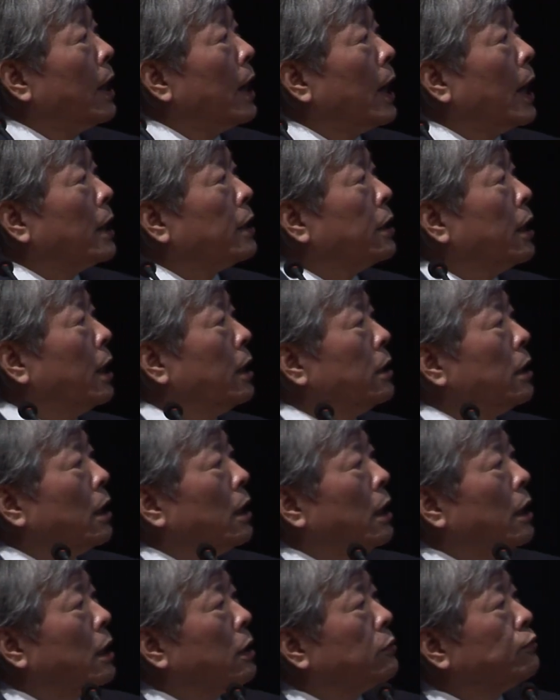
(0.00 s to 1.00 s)
And
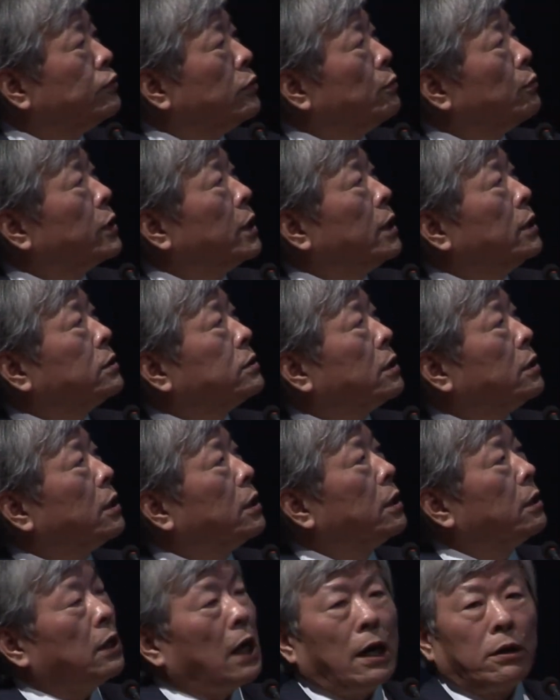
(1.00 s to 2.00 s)
then from this
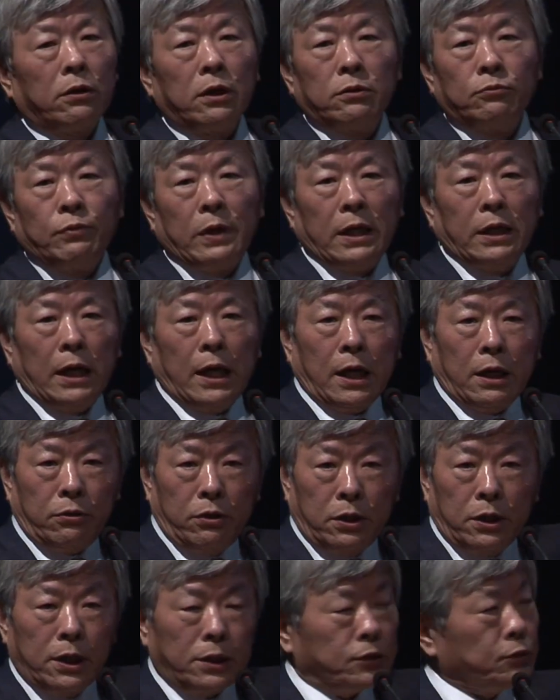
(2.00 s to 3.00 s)
by
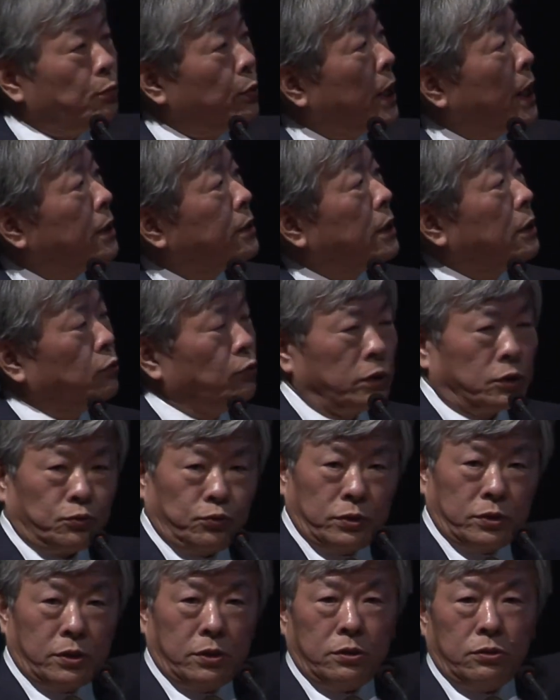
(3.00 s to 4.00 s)
RNA splicing, which
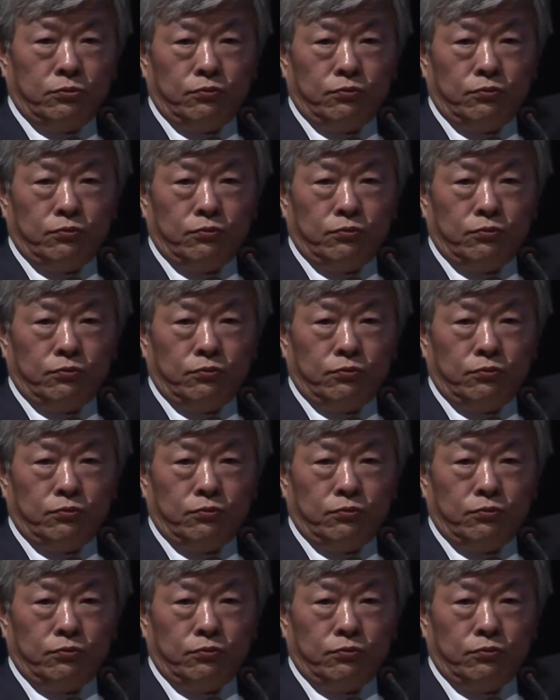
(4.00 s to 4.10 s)
was